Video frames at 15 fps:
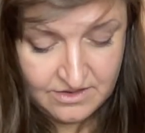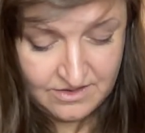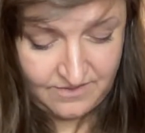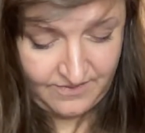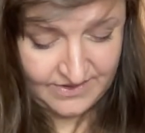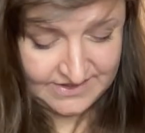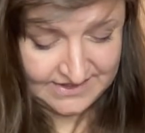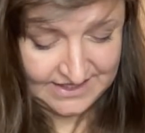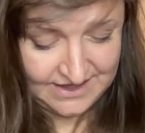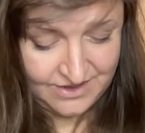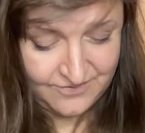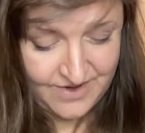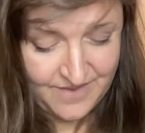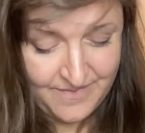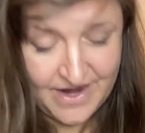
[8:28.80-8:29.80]
was that
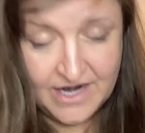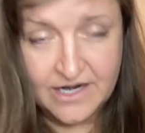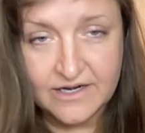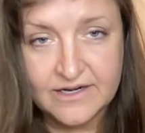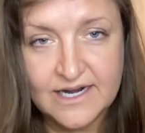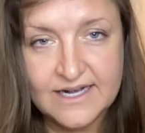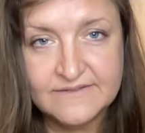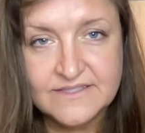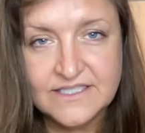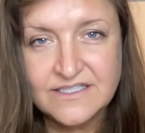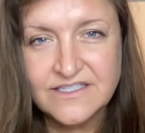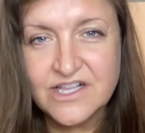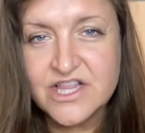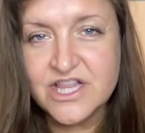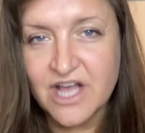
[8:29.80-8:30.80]
3 paragraphs, there's
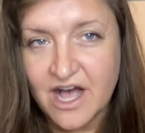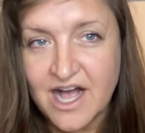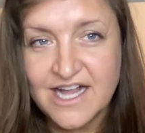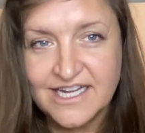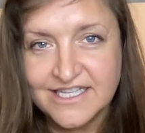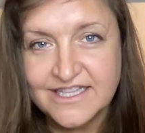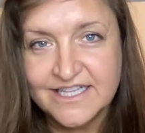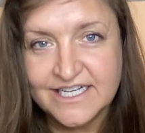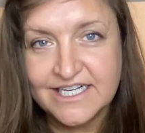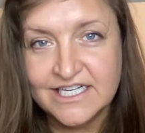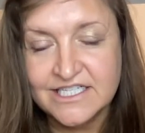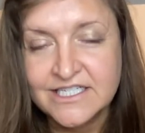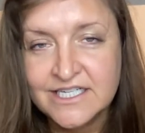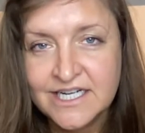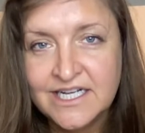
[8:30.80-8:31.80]
a lot in
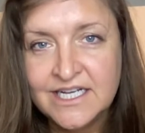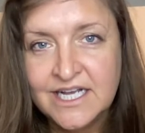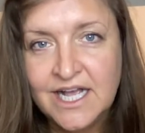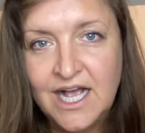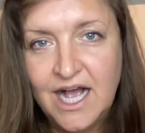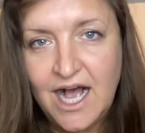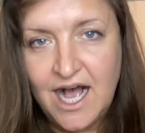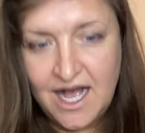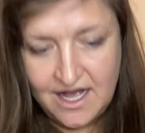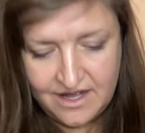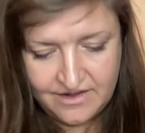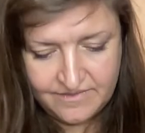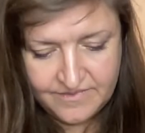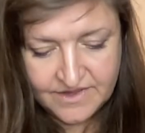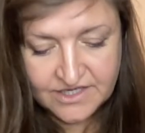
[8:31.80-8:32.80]
there.
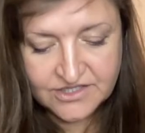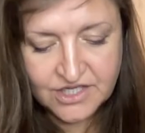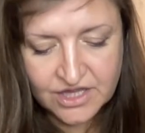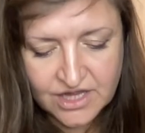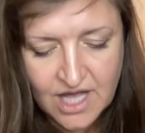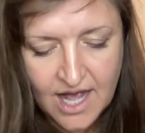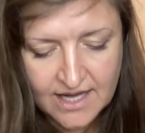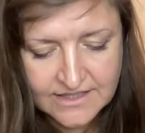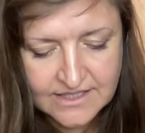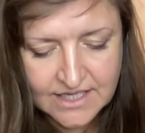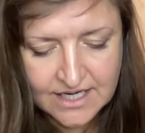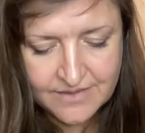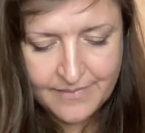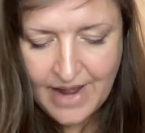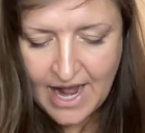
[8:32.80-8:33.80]
There's a lot to
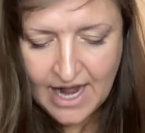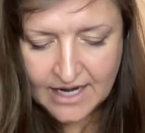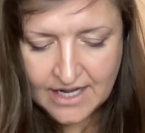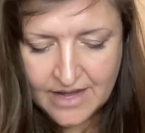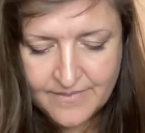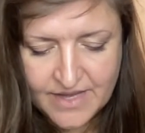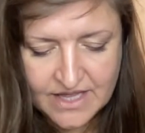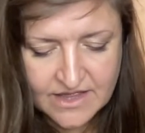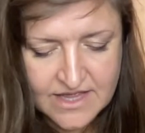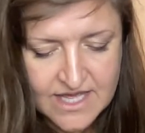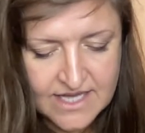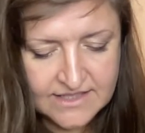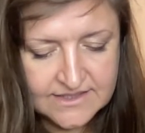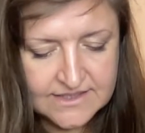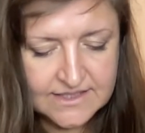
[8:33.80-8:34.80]
unpack. I mean,
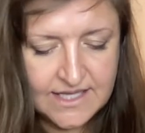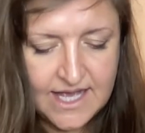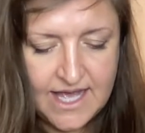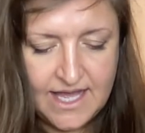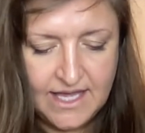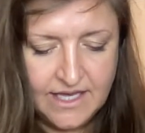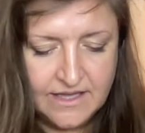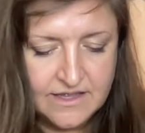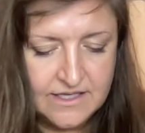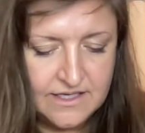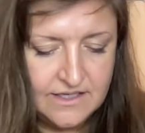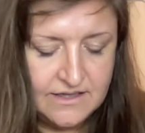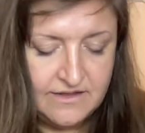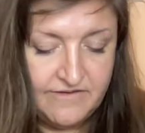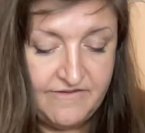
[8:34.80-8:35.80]
things like
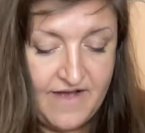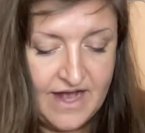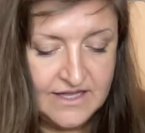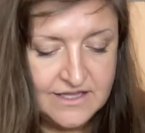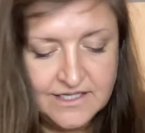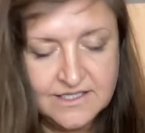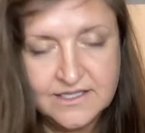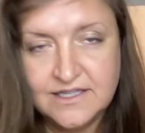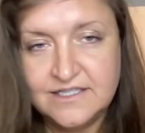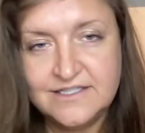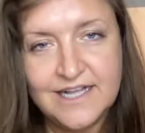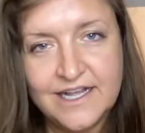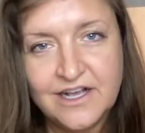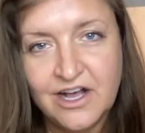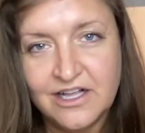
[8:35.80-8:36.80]
the fact that
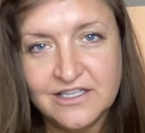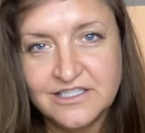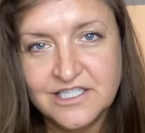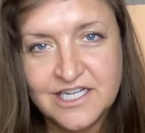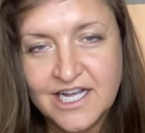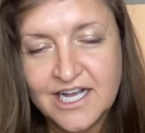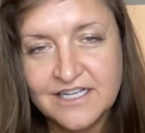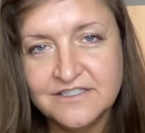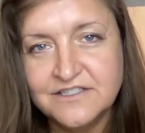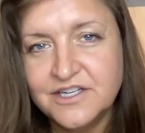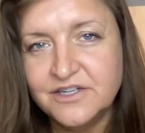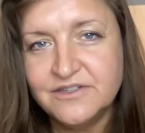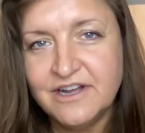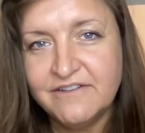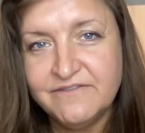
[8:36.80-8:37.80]
psychology has
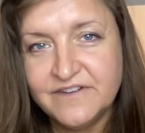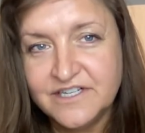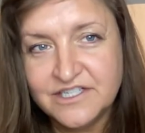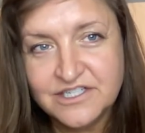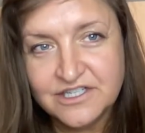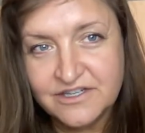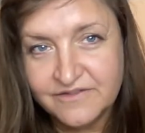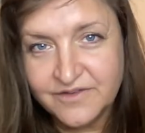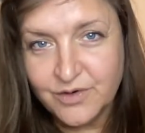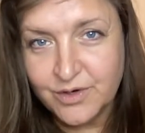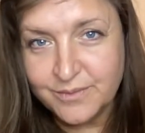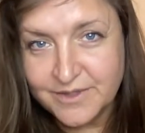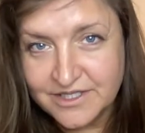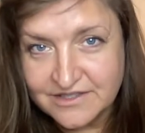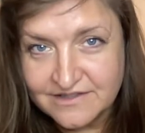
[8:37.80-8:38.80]
no definition of
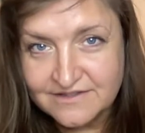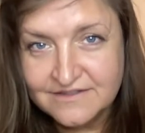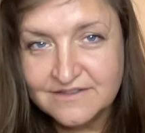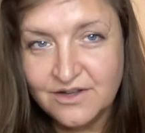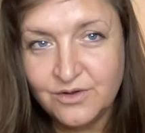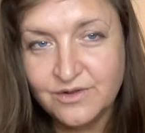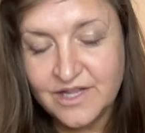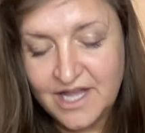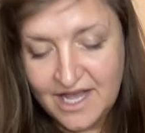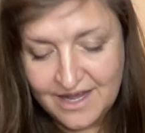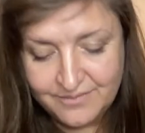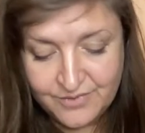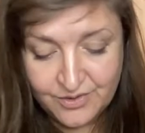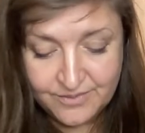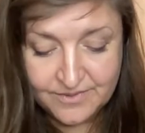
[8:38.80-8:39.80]
normal, only
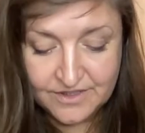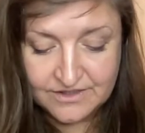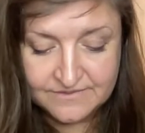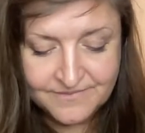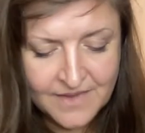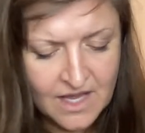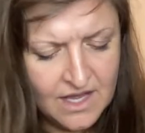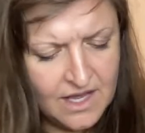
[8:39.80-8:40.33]
abnormal,